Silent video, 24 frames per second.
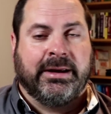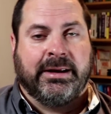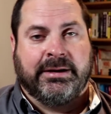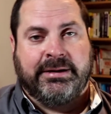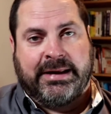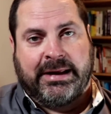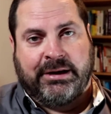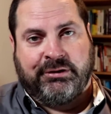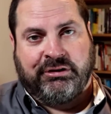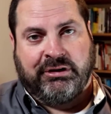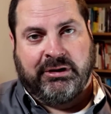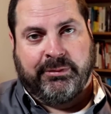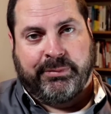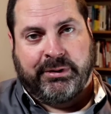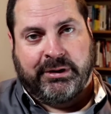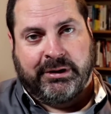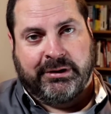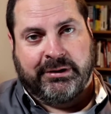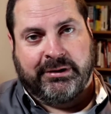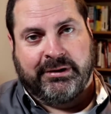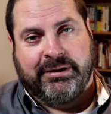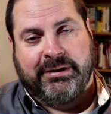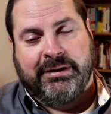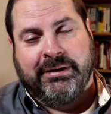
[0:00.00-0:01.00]
Attaching a
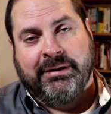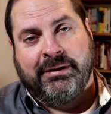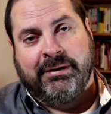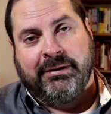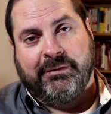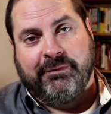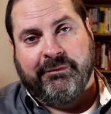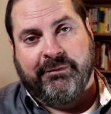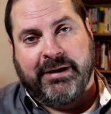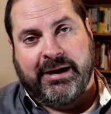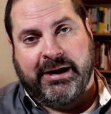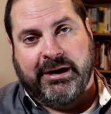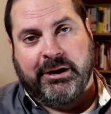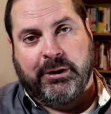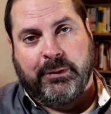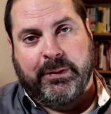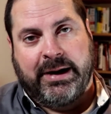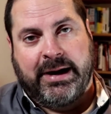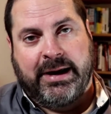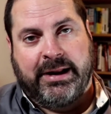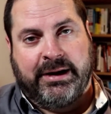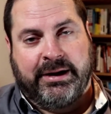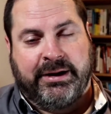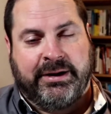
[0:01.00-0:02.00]
part, value
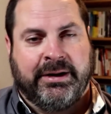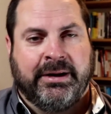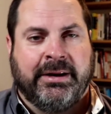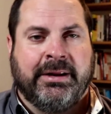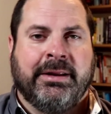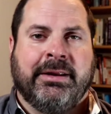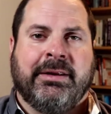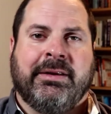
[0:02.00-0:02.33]
added.